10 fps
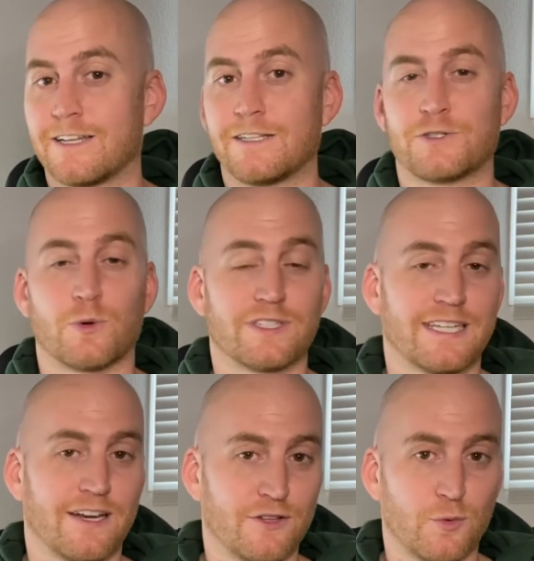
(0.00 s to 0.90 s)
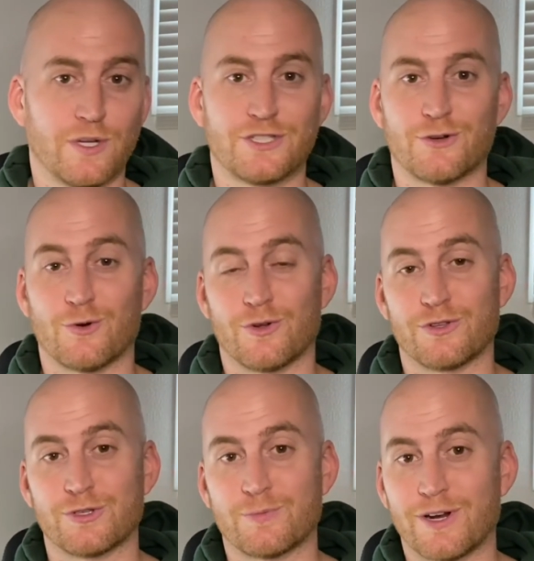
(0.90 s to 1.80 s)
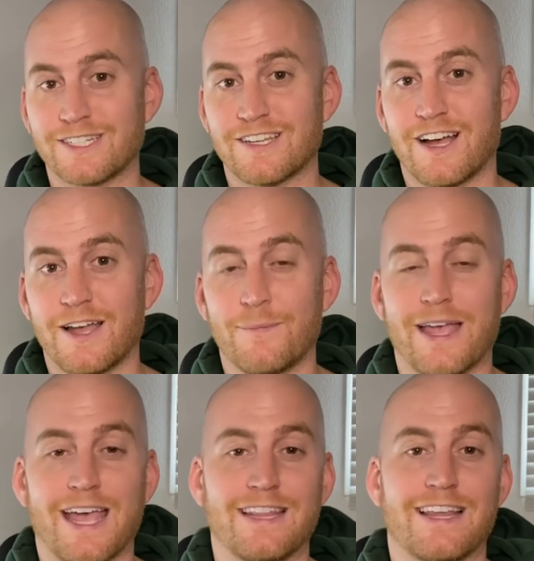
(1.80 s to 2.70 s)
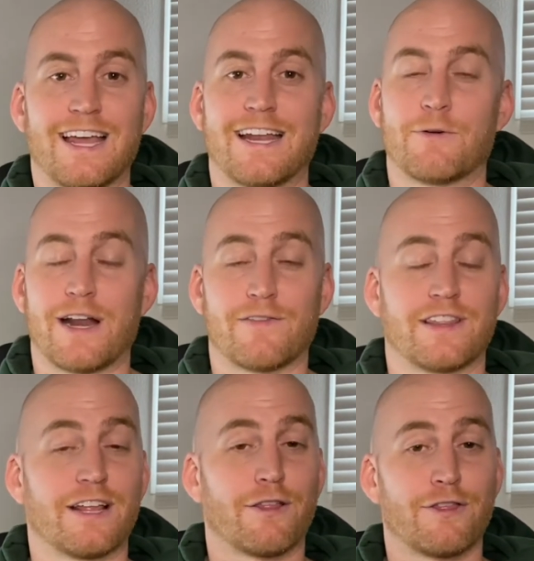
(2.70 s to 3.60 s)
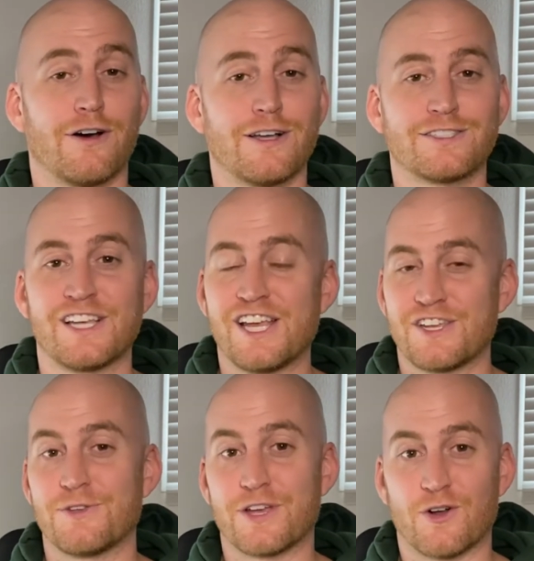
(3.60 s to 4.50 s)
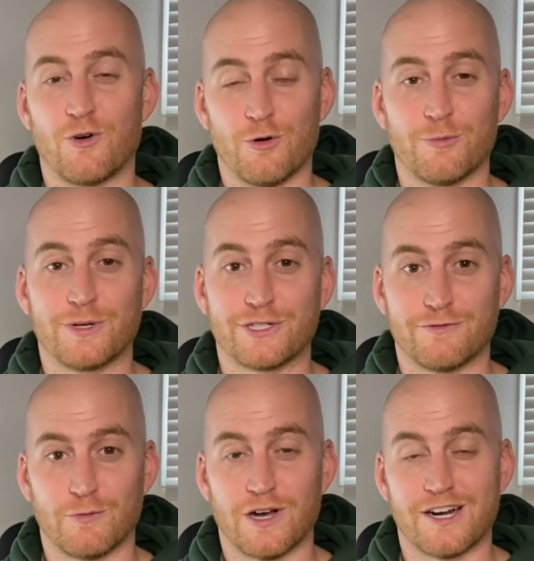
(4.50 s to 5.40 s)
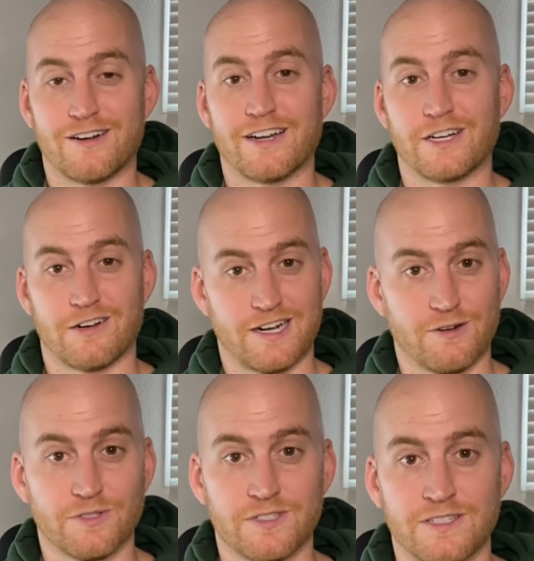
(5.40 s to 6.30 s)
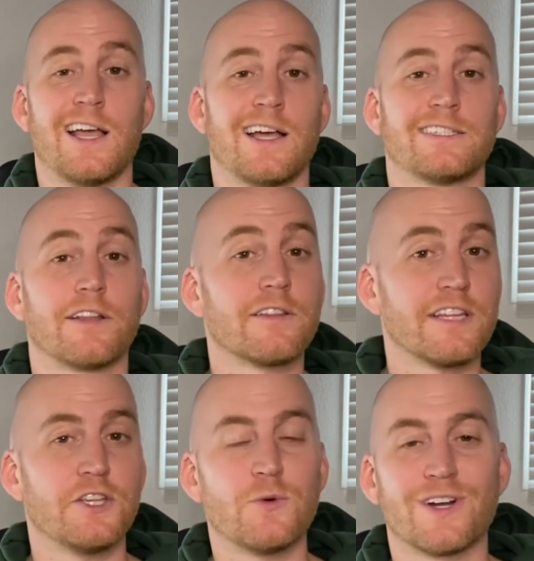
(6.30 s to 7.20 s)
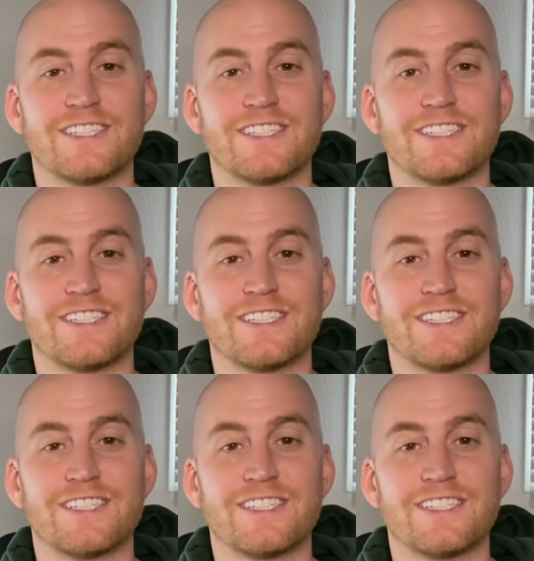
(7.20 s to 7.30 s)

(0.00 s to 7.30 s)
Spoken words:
towards the end of the winter or the springtime, and then when everything thaws, you get a whole bunch of water in your house. Another thing you want to